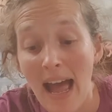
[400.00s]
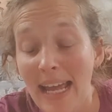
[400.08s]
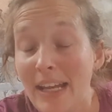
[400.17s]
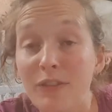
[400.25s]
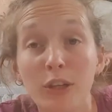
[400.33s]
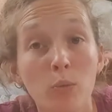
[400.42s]

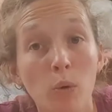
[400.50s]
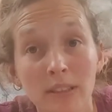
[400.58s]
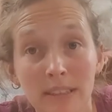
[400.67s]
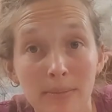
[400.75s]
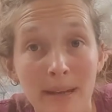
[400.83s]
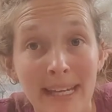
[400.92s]
if you want
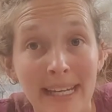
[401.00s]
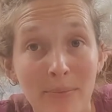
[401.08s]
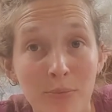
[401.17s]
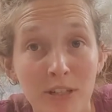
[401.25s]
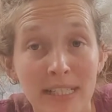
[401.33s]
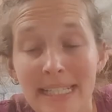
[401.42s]
to make it
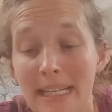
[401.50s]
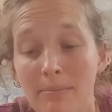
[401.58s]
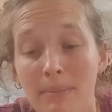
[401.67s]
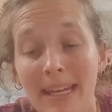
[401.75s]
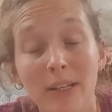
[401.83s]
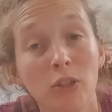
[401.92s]
pretty and
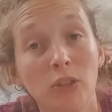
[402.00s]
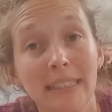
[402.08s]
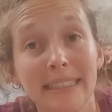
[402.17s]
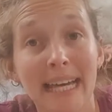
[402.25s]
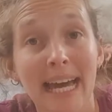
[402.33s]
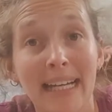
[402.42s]
make all
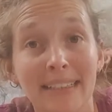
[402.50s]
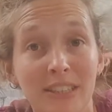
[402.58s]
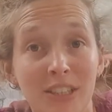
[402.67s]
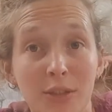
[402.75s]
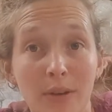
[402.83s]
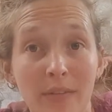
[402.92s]
designs
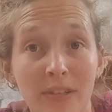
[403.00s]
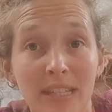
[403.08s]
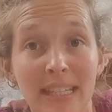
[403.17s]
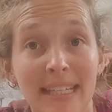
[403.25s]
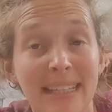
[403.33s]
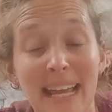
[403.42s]
and do
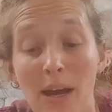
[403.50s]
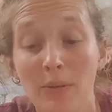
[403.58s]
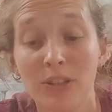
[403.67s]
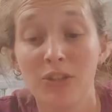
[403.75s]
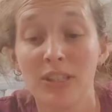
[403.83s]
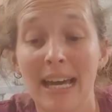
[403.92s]
everything, now
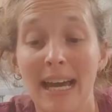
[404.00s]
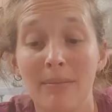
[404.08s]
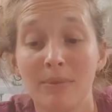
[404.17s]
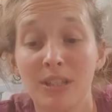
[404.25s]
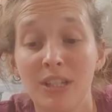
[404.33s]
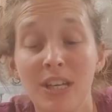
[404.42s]
is your time
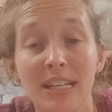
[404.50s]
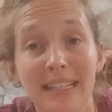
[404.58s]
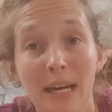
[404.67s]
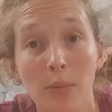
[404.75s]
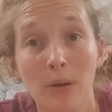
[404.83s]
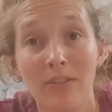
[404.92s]
to turn it
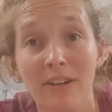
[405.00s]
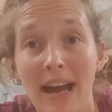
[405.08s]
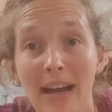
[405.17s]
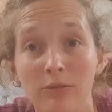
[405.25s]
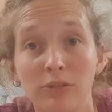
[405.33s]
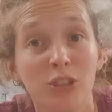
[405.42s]
that way
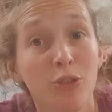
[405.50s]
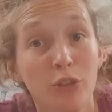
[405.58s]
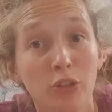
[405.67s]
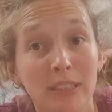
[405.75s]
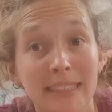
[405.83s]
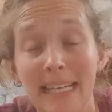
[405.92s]
around, do
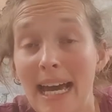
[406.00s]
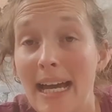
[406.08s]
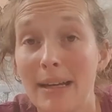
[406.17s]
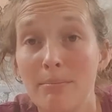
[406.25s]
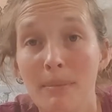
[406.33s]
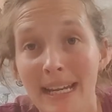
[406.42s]
your
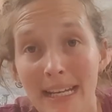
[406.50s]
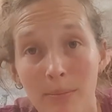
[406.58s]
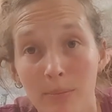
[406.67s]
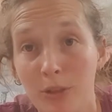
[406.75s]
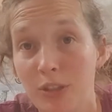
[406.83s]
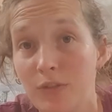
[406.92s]
design, make it
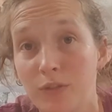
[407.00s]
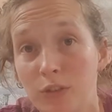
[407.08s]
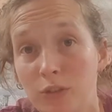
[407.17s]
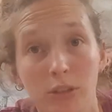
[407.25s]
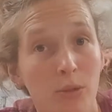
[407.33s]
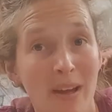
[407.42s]
beautiful,
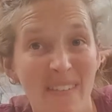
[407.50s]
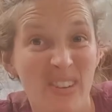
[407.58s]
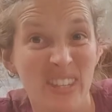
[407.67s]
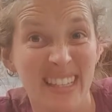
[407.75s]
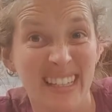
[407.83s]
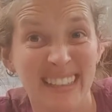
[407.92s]
do
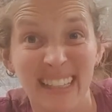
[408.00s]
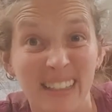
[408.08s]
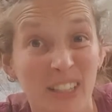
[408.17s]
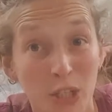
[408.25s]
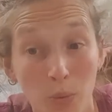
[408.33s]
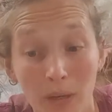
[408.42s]
everything like
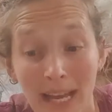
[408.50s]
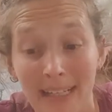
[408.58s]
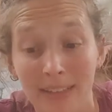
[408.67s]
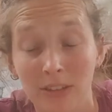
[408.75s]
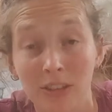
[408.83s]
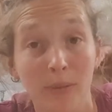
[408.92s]
that you want to
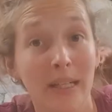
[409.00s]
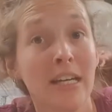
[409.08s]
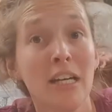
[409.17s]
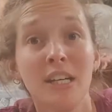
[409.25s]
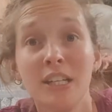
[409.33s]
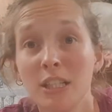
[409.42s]
add onto it.
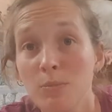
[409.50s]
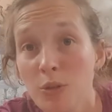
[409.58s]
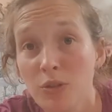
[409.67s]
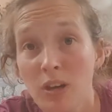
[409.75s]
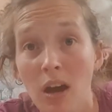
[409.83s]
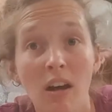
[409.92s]

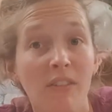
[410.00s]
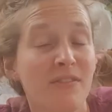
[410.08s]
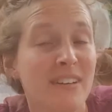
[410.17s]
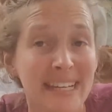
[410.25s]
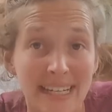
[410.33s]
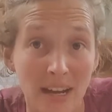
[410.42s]
Smooth it off,
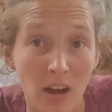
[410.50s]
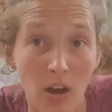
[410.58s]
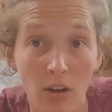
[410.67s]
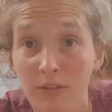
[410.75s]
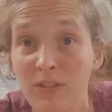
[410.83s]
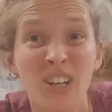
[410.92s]
neaten it
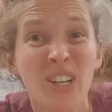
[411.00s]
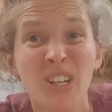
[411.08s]
off,